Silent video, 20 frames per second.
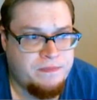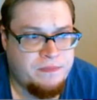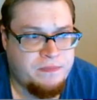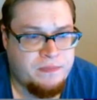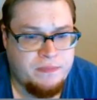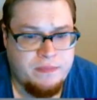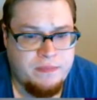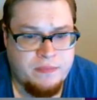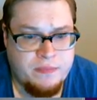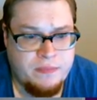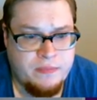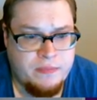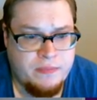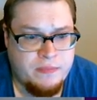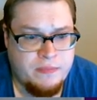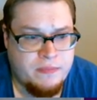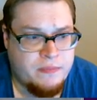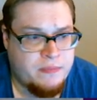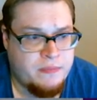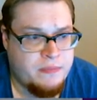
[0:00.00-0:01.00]

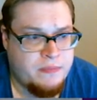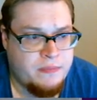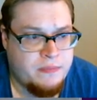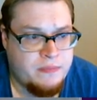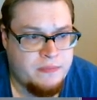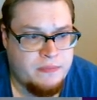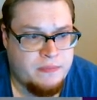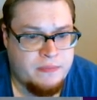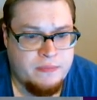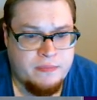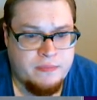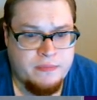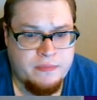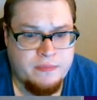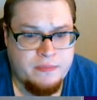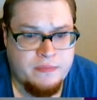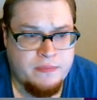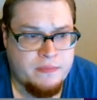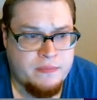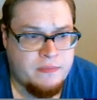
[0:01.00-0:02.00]

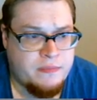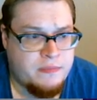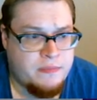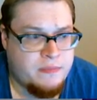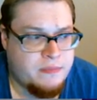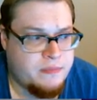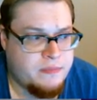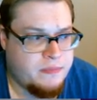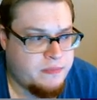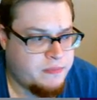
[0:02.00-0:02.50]
(silence)